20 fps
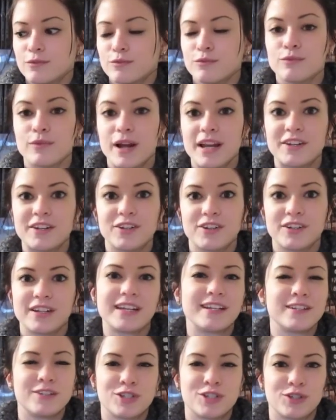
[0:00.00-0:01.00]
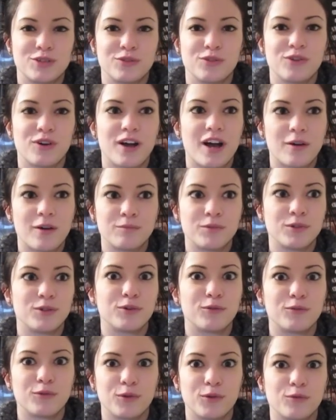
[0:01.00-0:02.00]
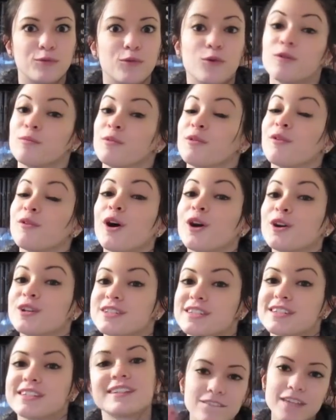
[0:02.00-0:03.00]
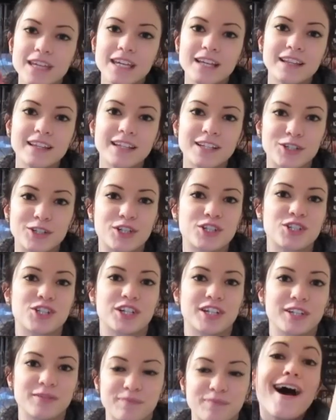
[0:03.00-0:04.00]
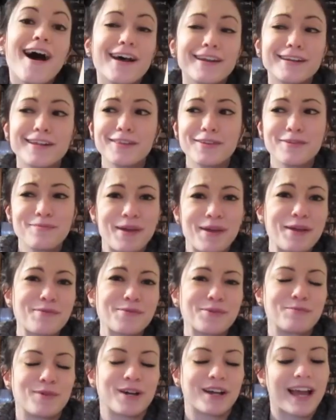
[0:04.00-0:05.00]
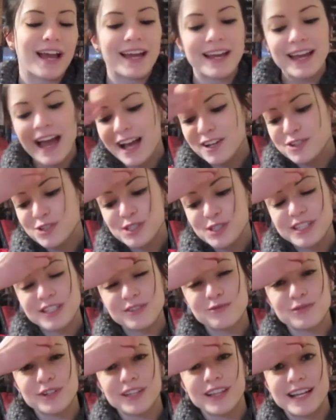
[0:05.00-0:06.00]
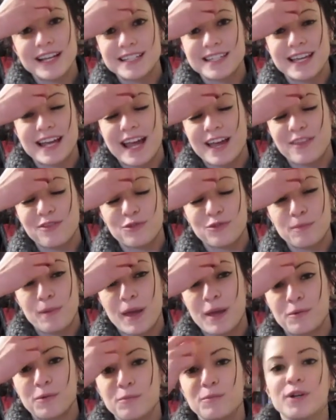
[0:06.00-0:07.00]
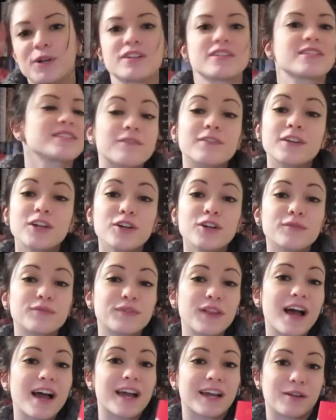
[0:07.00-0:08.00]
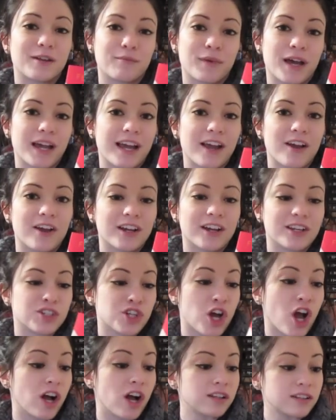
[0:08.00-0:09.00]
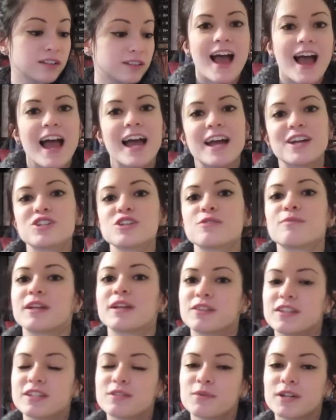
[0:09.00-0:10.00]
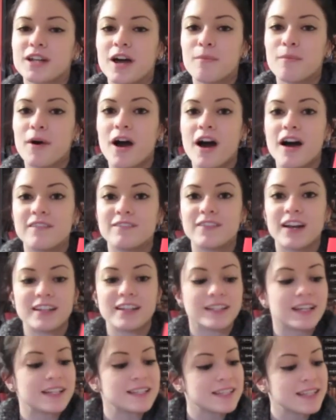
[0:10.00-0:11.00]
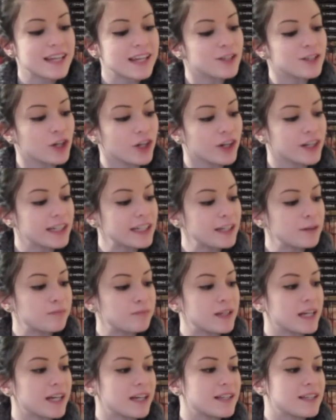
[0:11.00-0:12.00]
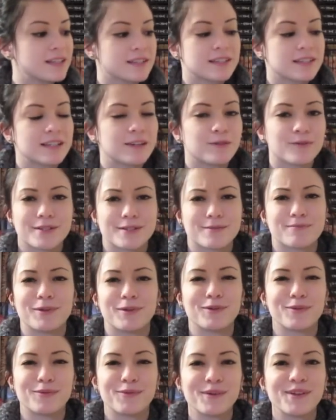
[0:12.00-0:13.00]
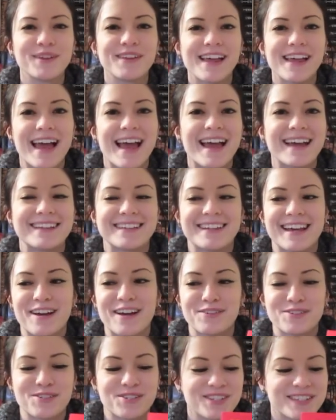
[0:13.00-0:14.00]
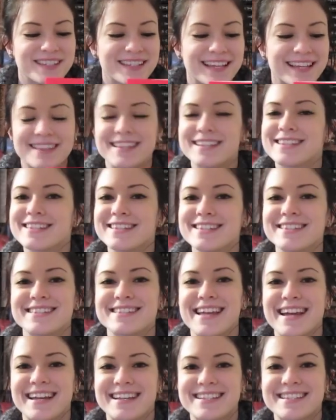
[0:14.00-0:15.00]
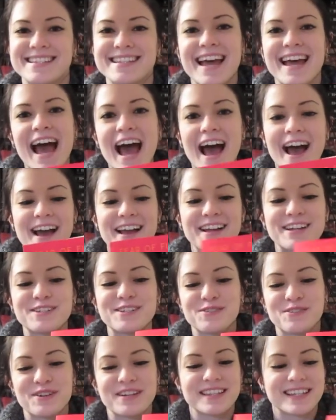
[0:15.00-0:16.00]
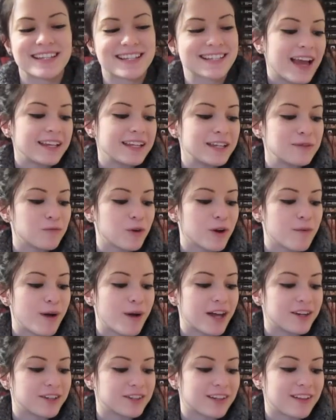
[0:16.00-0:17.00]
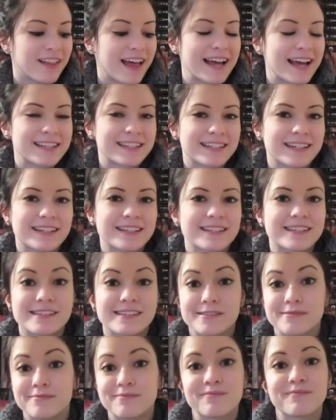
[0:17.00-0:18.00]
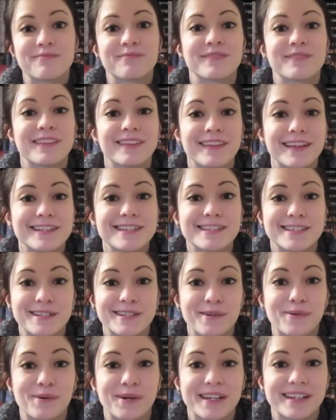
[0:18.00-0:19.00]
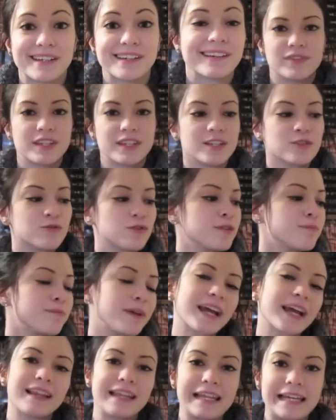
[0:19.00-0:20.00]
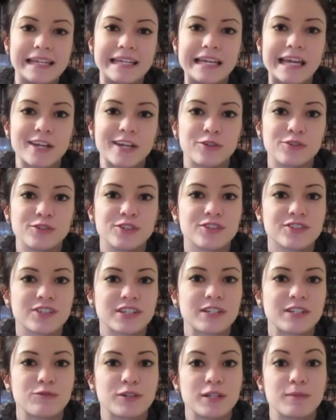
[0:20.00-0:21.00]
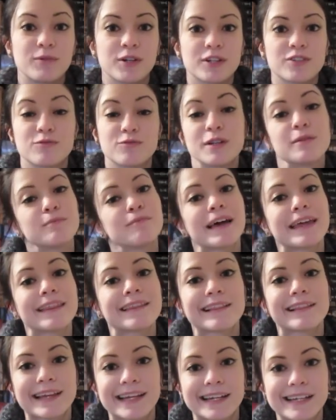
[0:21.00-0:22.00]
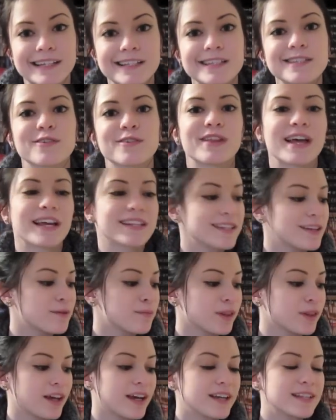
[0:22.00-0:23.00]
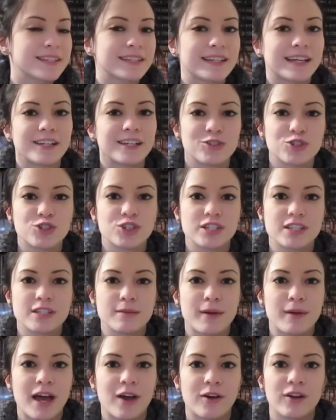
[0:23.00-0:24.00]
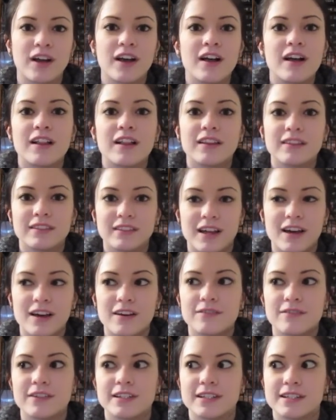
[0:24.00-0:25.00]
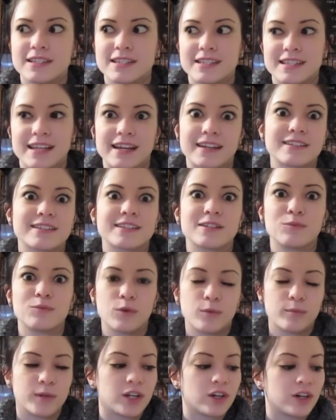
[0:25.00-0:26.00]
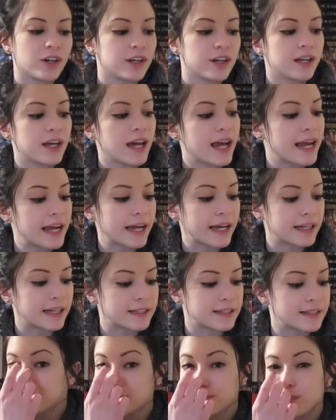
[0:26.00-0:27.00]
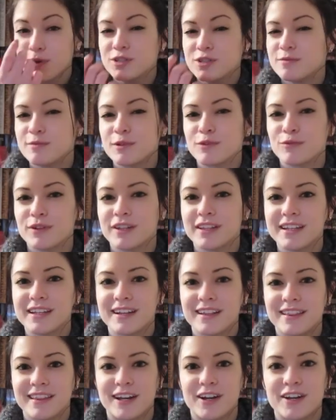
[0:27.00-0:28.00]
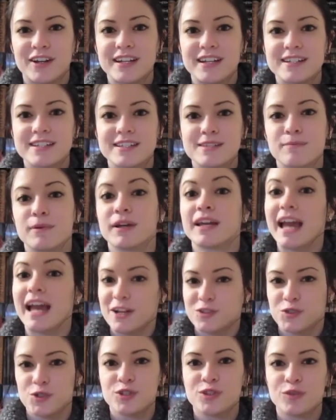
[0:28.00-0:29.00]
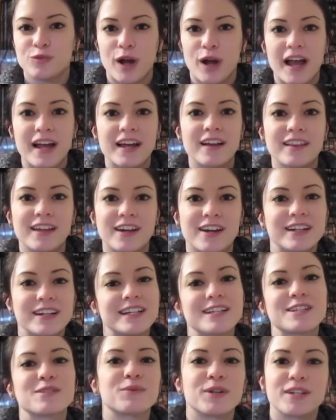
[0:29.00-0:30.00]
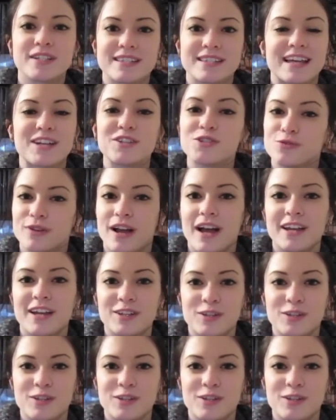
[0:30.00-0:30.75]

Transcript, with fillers: rendered into a beautiful form of art. Via literature. Another penguin book. I actually didn't realize that I had three penguin books. Fear of Flying by Erica Jong. I actually picked this one up on Valentine's Day at Target because it was beautiful and I was just like, this is nice. I enjoy this. I need more modern classics. Let's do it. It's written by a lady. I don't usually read books written by the ladies, so that's a plus. And it's just about love and sex and womanhood and it's supposed to be really hilarious but Catcher in the Rye hilarious where it's that dry